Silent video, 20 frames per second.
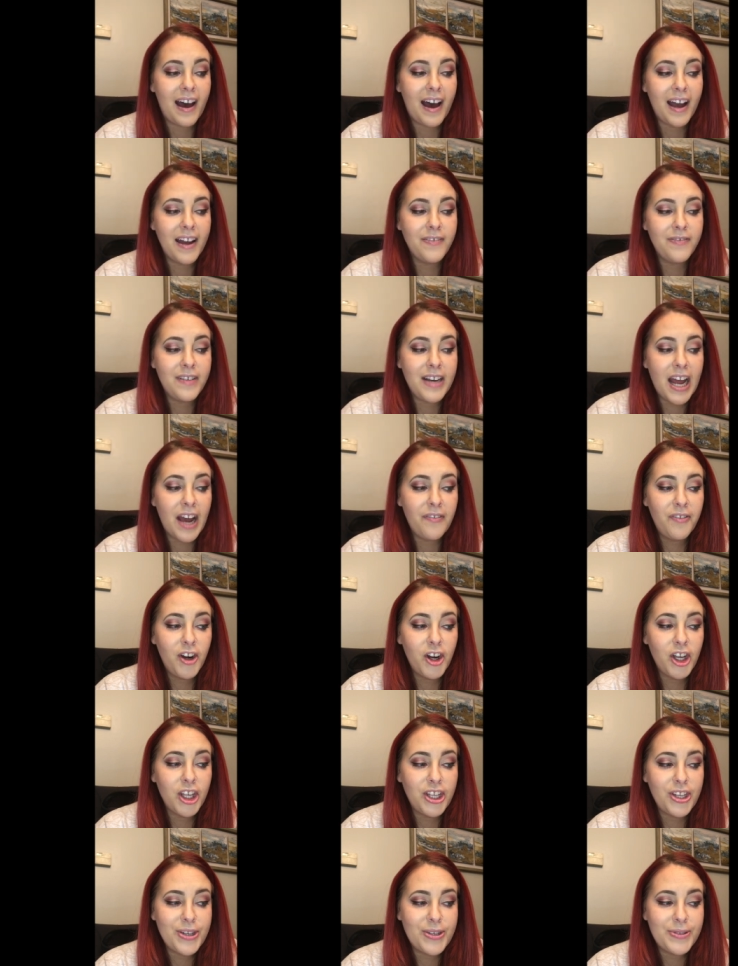I've never
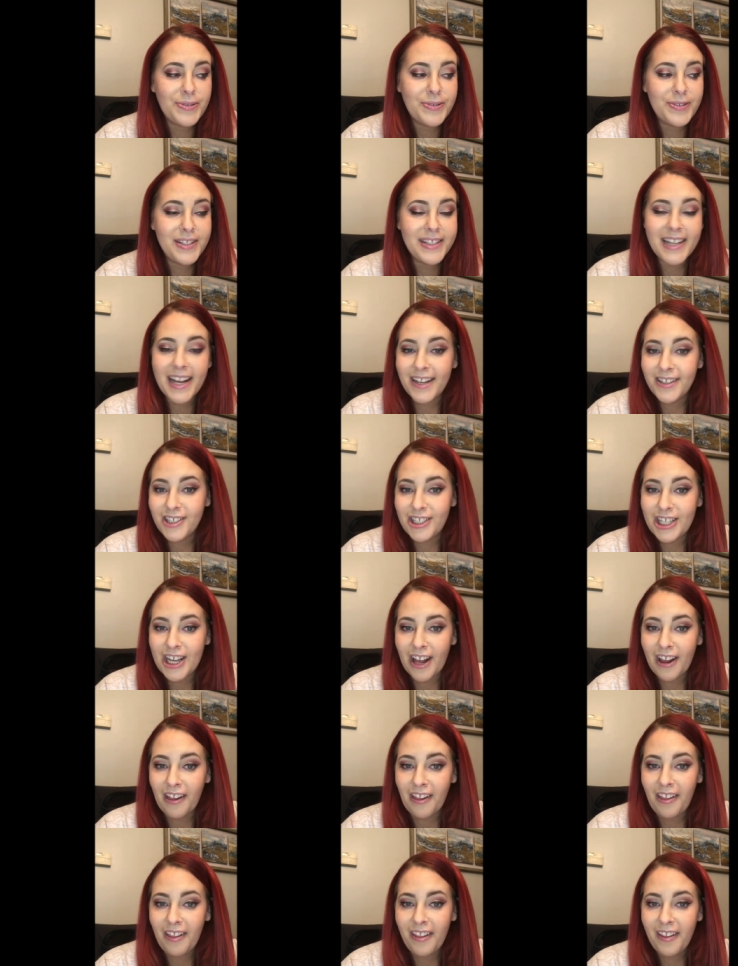used a
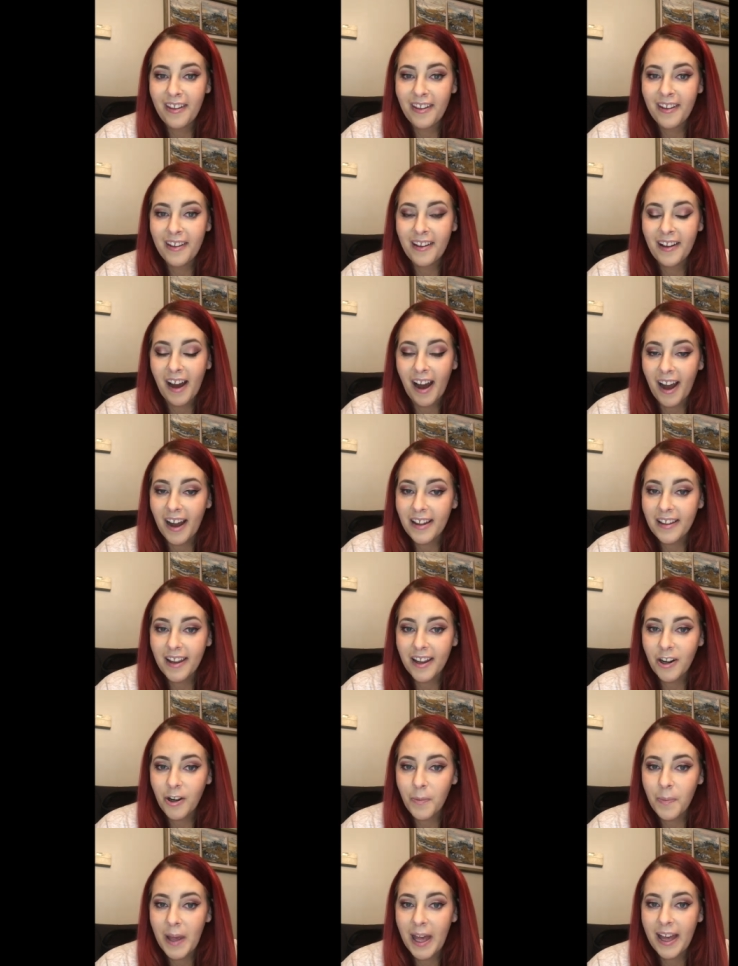gel
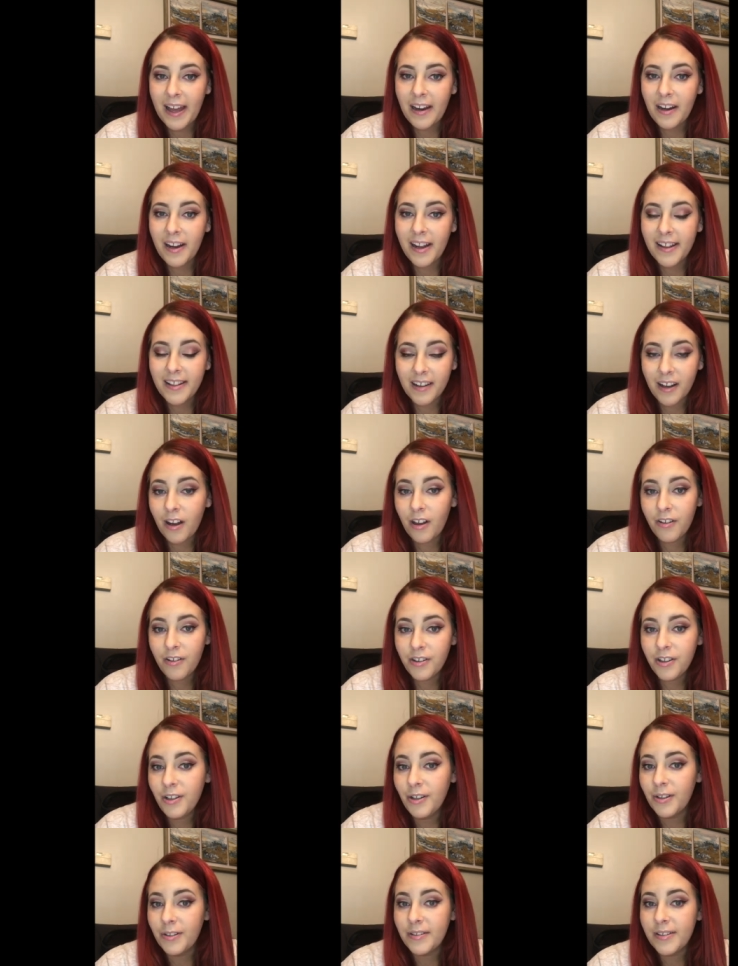eyeliner pen in the color
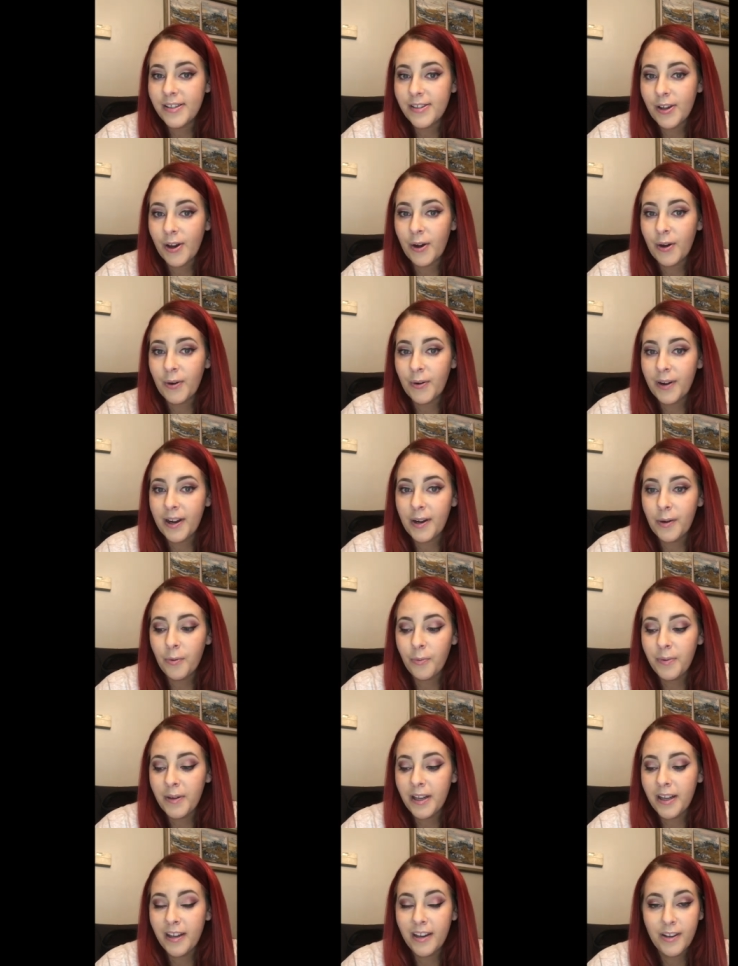nude, so it'll
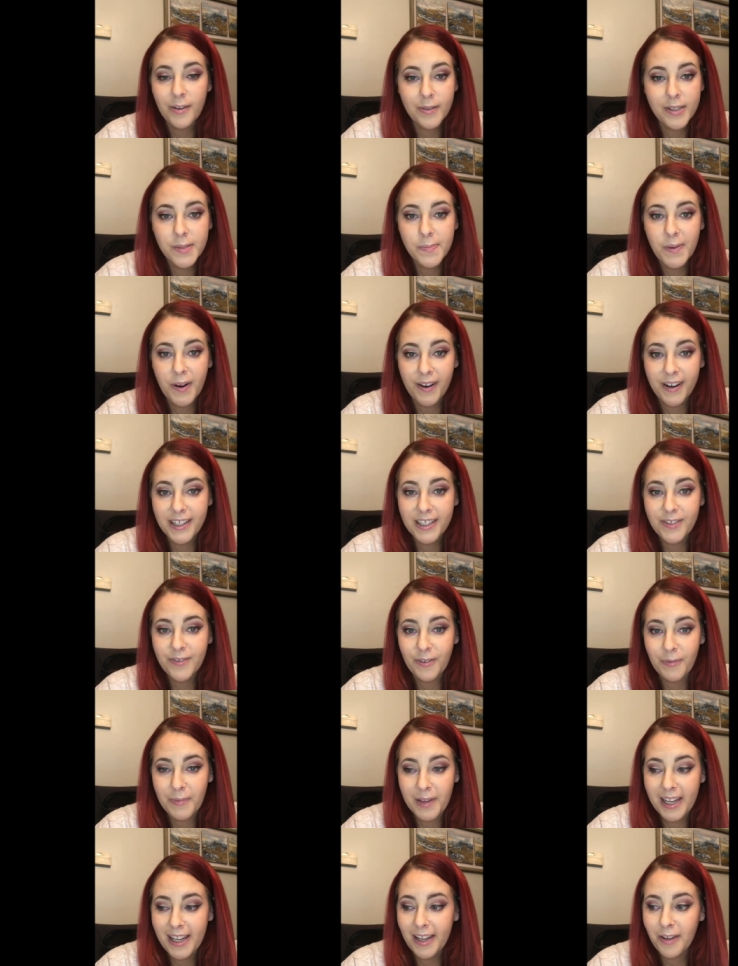be a new experience
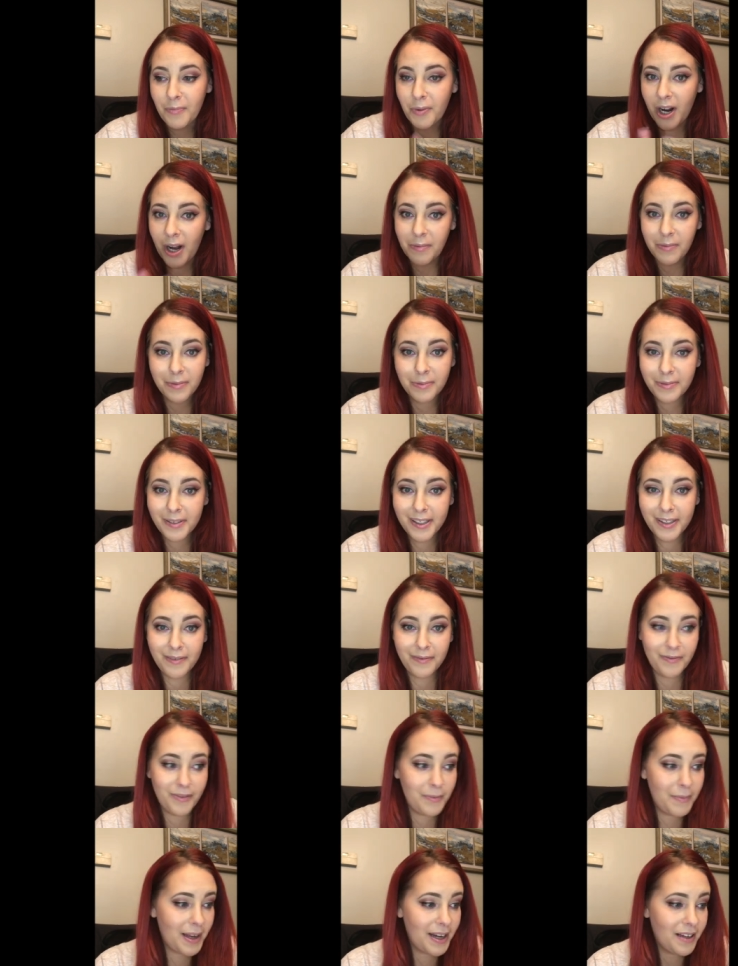for me and probably
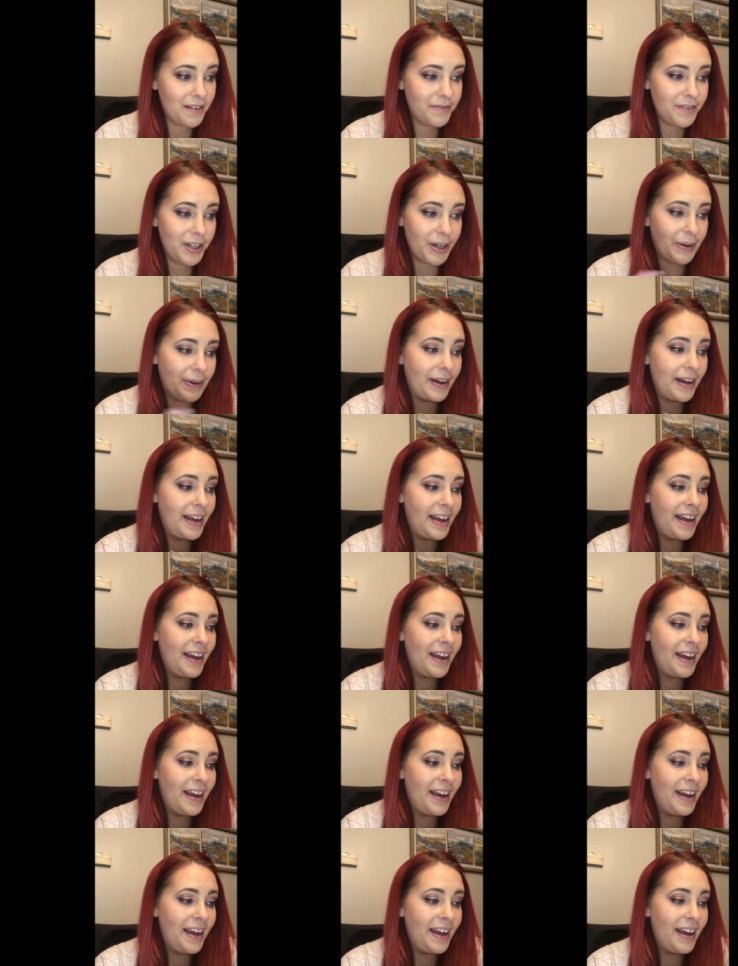for many of you.